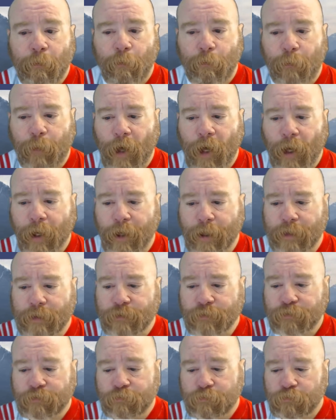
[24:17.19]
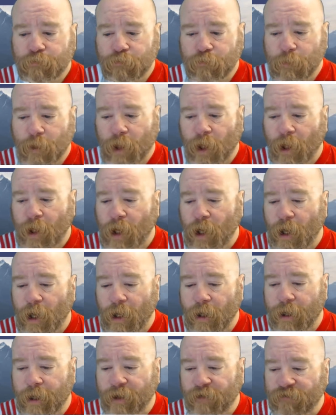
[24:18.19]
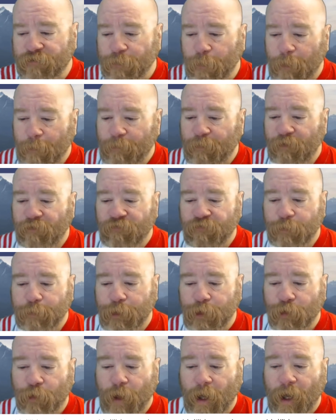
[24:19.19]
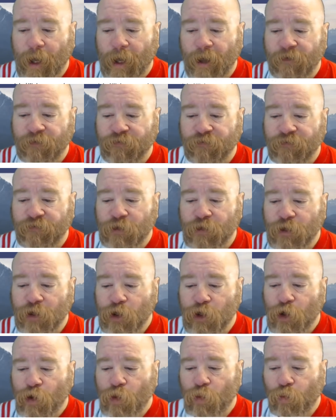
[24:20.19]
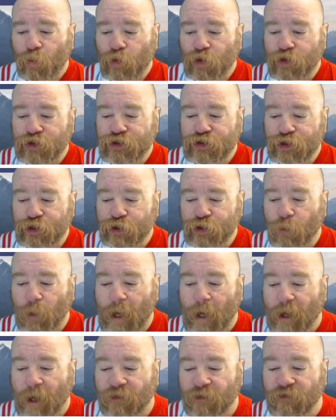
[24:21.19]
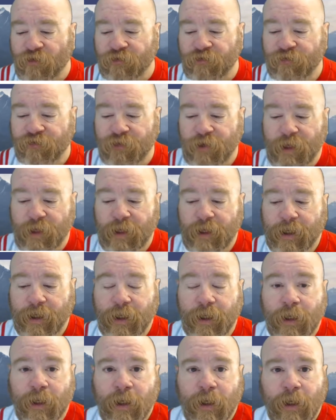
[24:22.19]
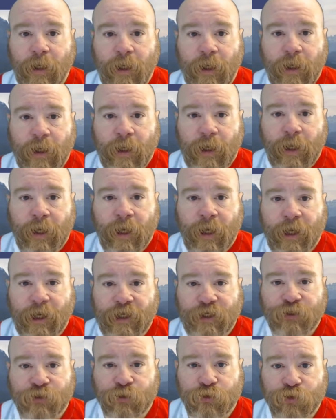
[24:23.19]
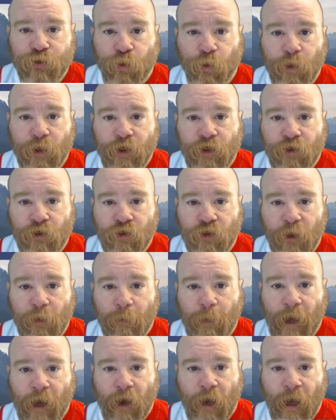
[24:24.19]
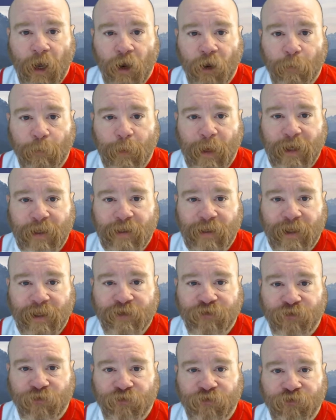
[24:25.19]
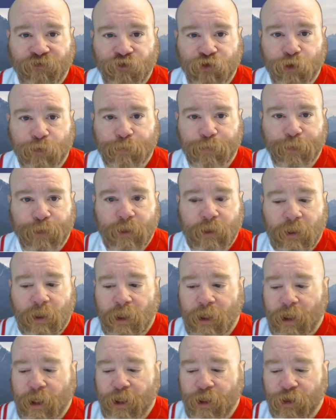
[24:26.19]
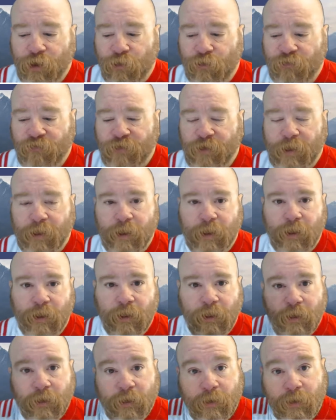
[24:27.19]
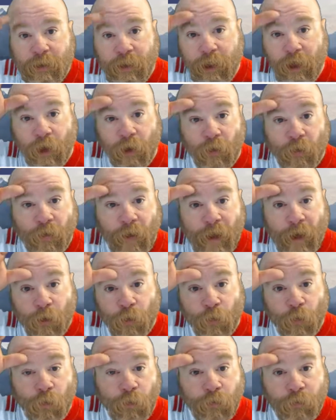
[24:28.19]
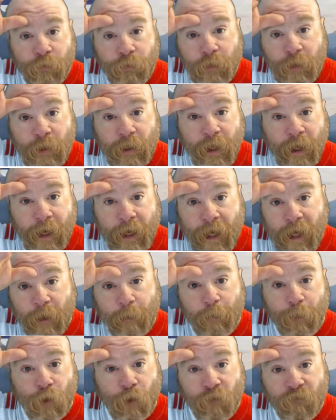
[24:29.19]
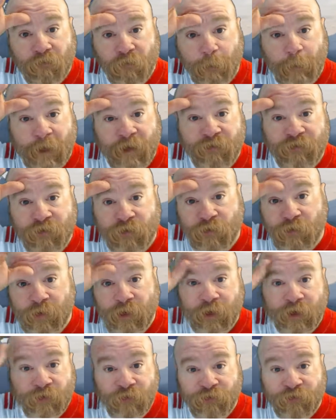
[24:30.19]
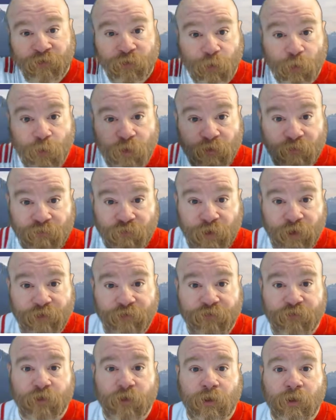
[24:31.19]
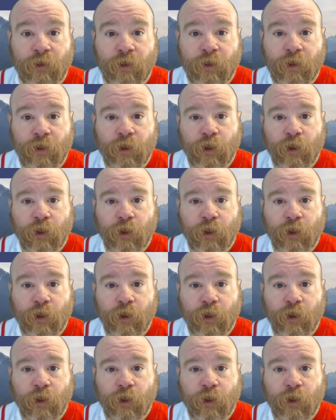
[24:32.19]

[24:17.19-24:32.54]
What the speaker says: But get some input from you guys. Would you rather see a tutorial about how to make lentil soup using, that old ham bone from Easter that you just threw in the freezer,